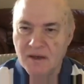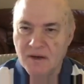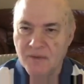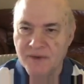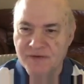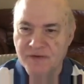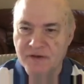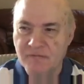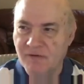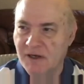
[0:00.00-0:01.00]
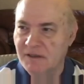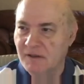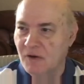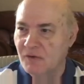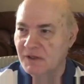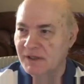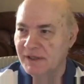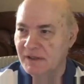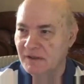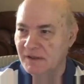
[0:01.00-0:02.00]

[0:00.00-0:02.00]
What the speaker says: Which you can run locally.